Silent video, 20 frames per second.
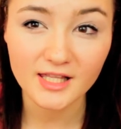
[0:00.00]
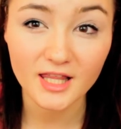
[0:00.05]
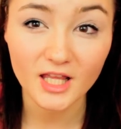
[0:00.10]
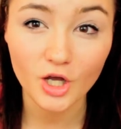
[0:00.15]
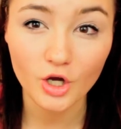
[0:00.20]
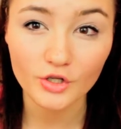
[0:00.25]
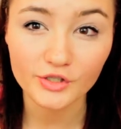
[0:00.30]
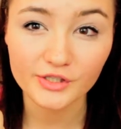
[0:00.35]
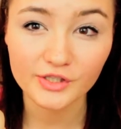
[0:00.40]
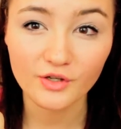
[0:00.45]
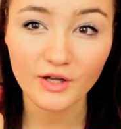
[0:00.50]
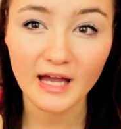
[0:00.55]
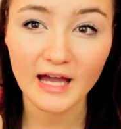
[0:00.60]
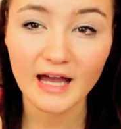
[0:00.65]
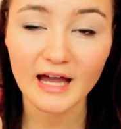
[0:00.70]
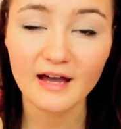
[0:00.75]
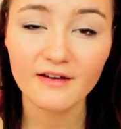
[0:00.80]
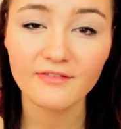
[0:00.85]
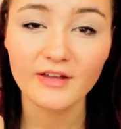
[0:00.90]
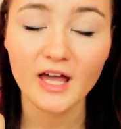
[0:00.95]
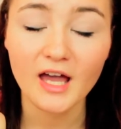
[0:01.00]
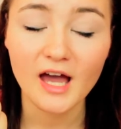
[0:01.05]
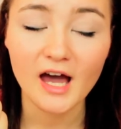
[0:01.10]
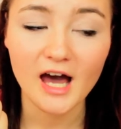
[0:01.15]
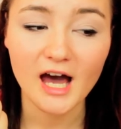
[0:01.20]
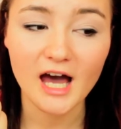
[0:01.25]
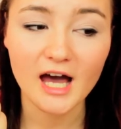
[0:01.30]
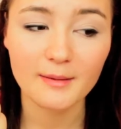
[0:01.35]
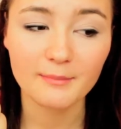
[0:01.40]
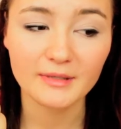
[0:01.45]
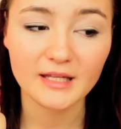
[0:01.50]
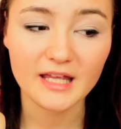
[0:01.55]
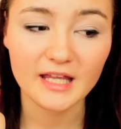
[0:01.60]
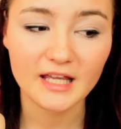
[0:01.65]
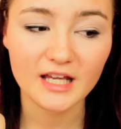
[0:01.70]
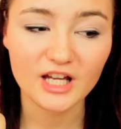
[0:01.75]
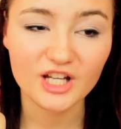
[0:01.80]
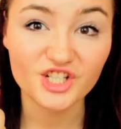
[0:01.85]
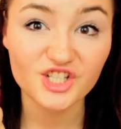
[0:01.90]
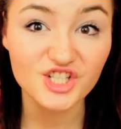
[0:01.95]
and they also have
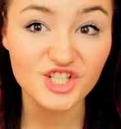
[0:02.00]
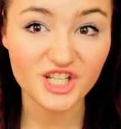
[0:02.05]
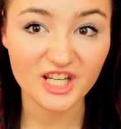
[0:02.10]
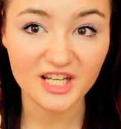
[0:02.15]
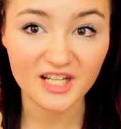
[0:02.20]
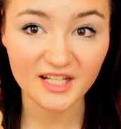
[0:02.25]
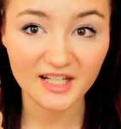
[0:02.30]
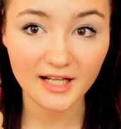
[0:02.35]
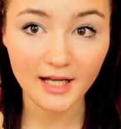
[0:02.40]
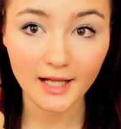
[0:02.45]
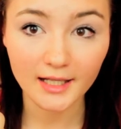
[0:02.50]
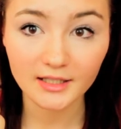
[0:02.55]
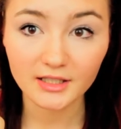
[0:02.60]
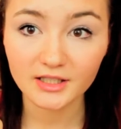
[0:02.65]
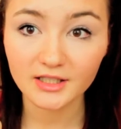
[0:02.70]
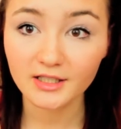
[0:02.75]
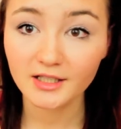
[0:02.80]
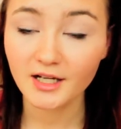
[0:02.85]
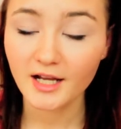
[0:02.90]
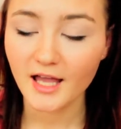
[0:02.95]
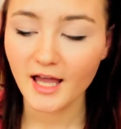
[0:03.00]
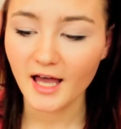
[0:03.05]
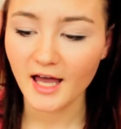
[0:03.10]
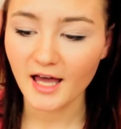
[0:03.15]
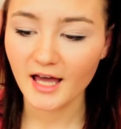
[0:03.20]
like a sheen color.